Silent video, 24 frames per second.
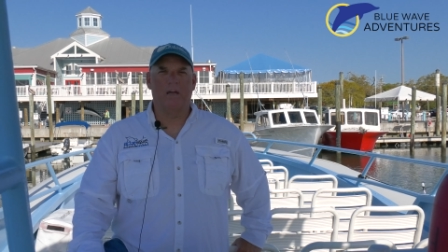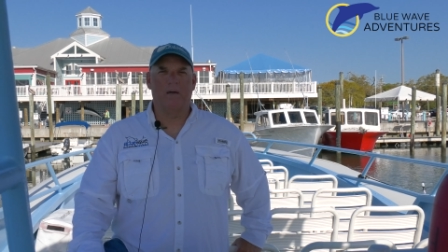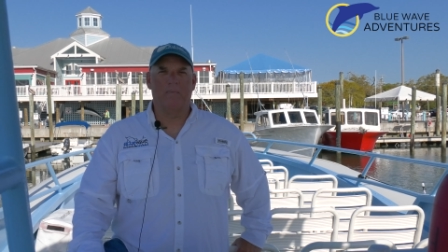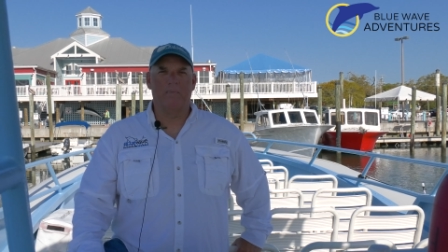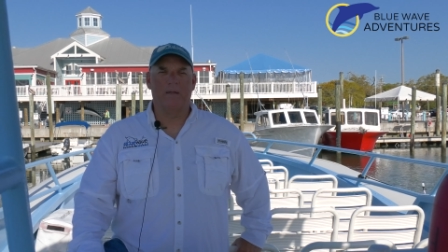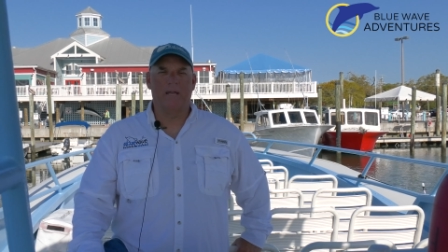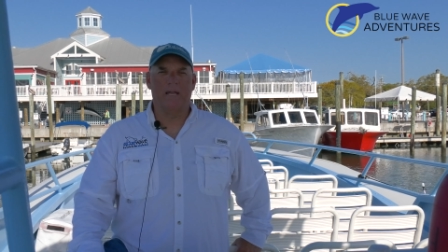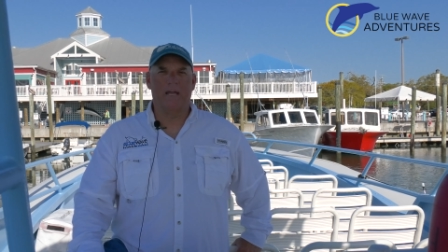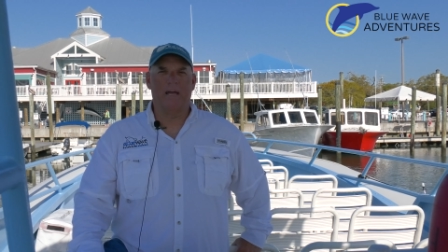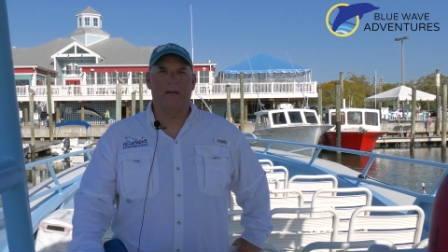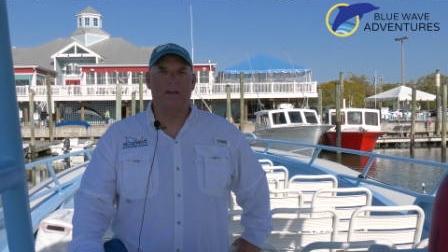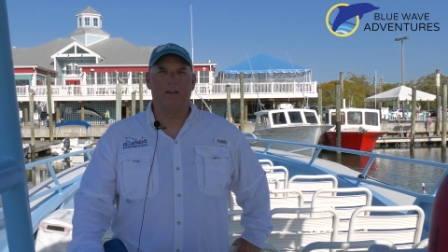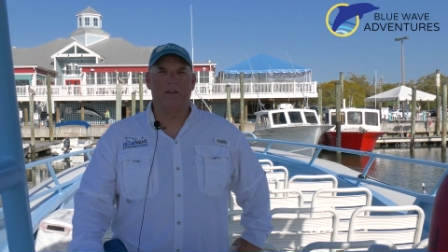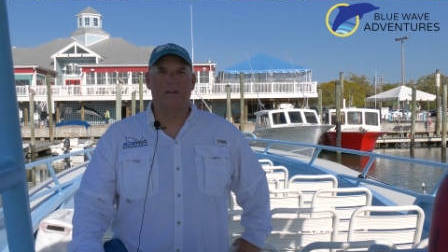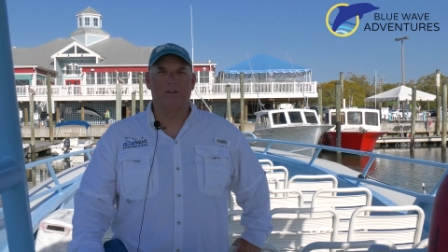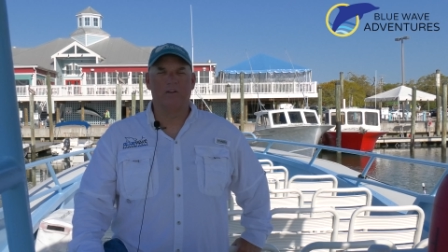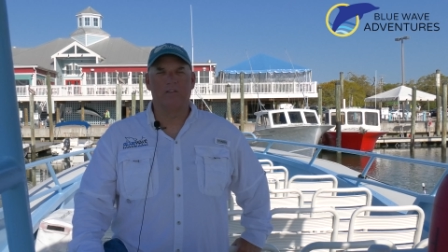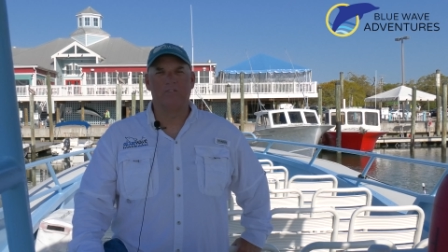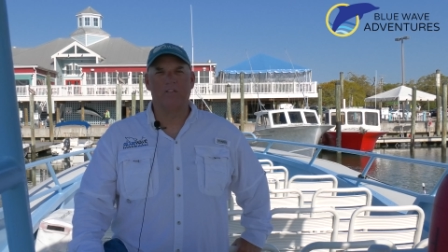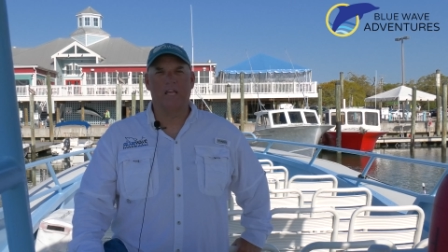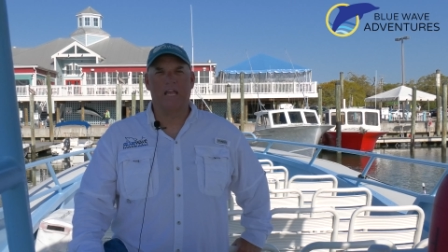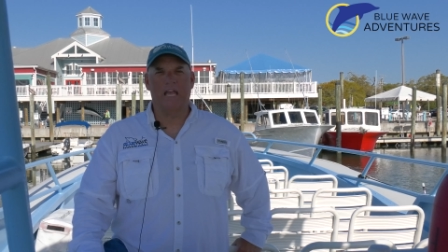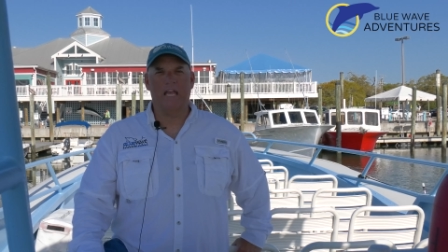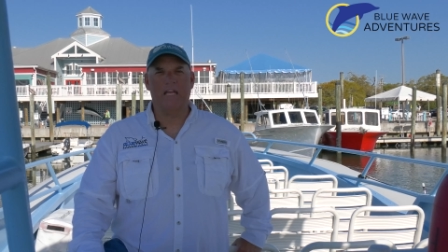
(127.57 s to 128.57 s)
coming out here
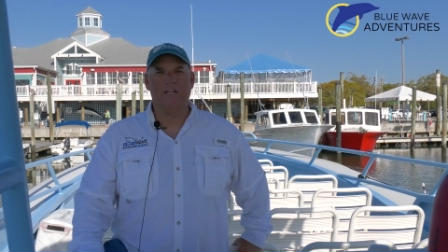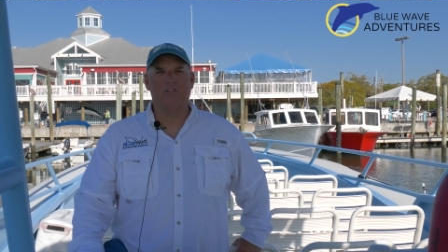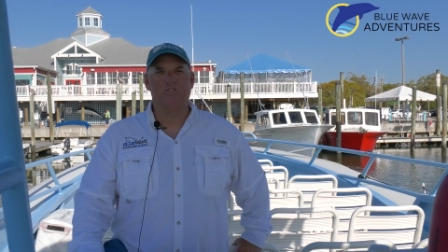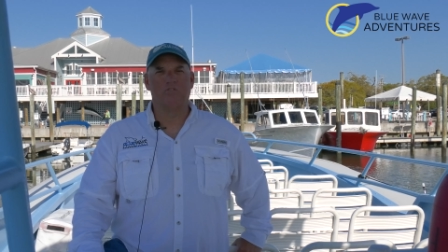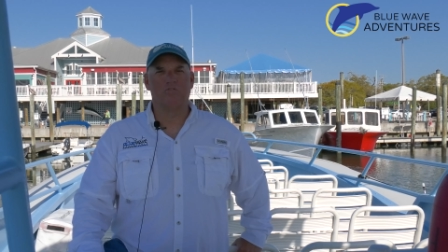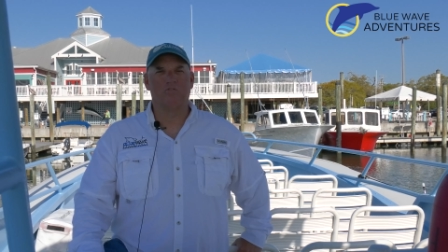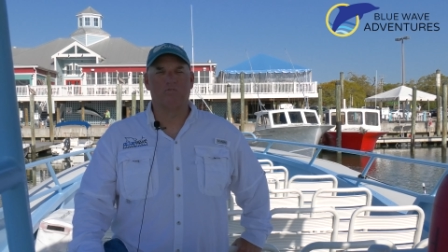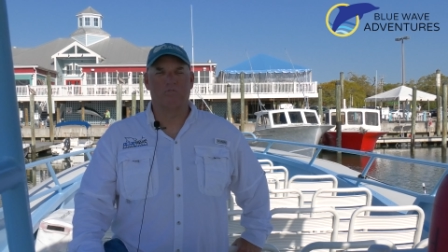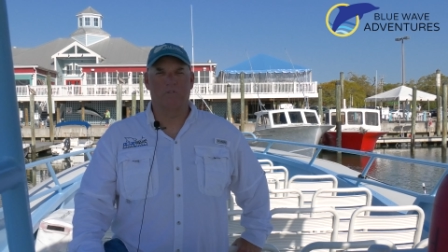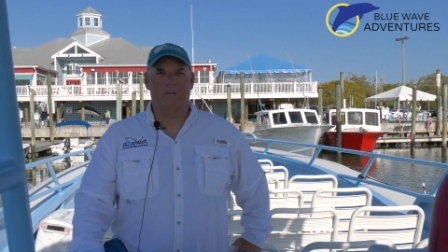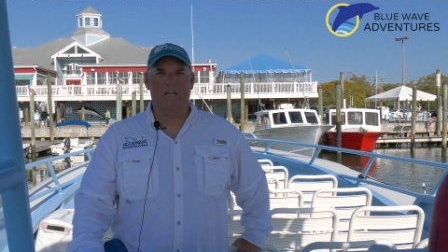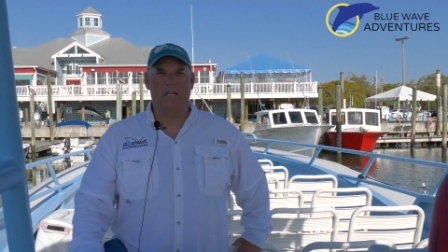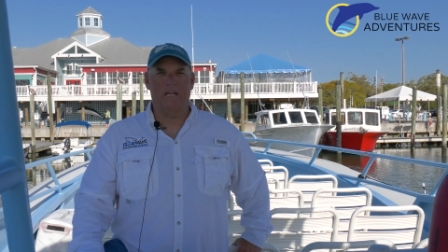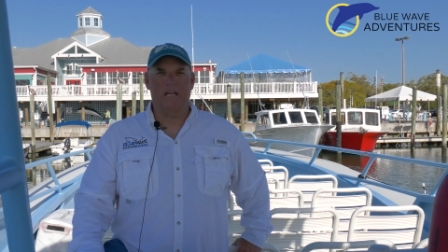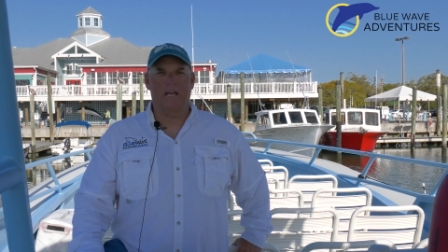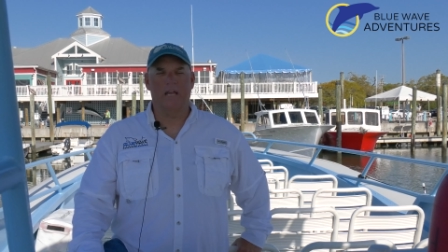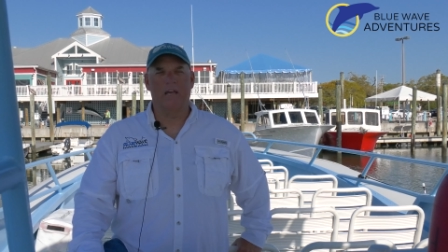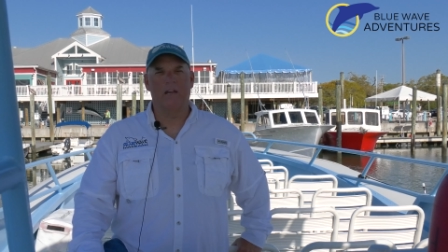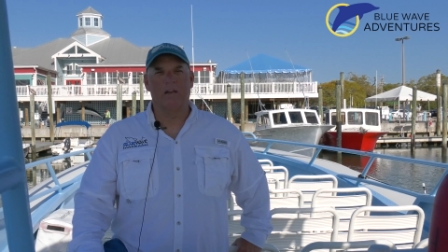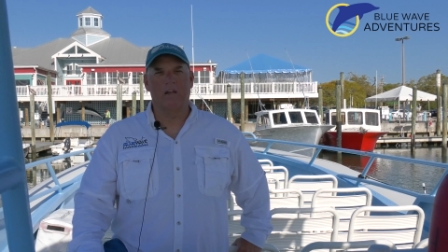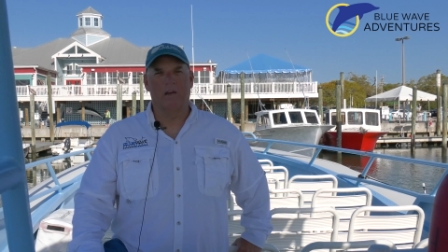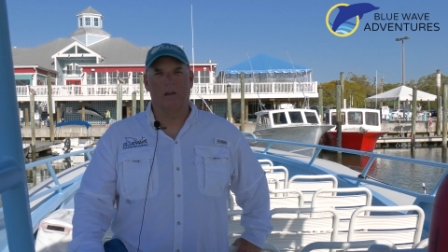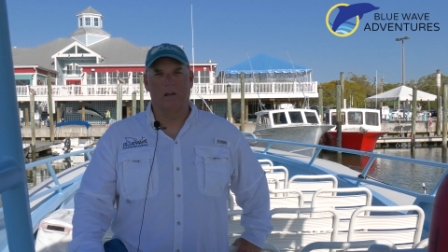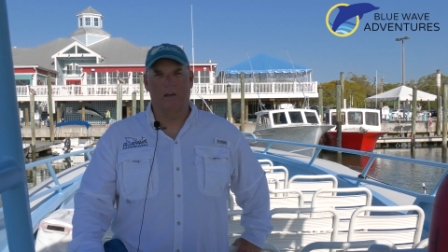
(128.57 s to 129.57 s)
is age 3
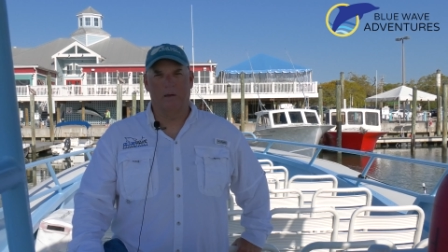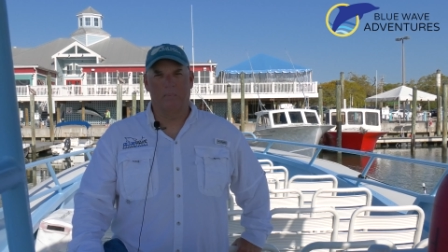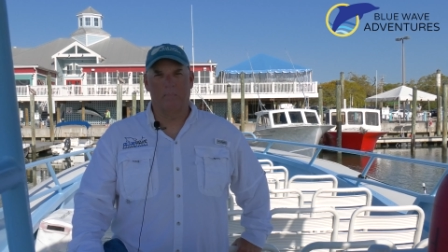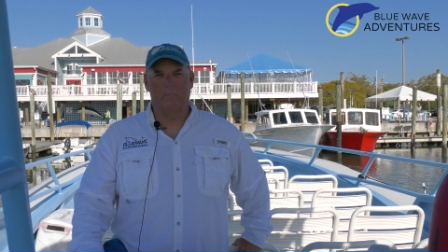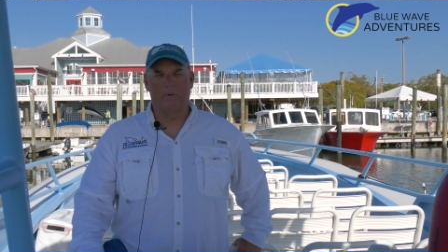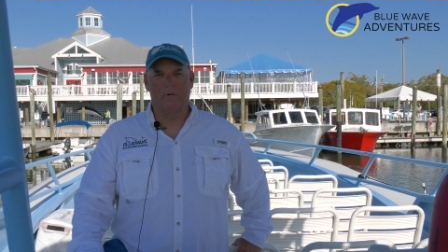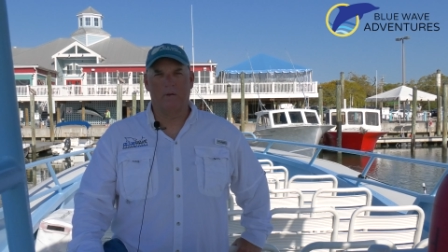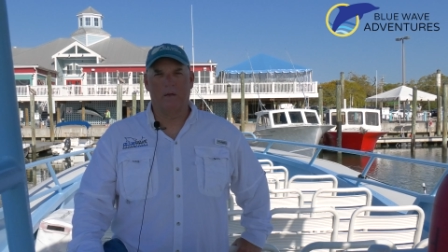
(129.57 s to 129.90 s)
and up.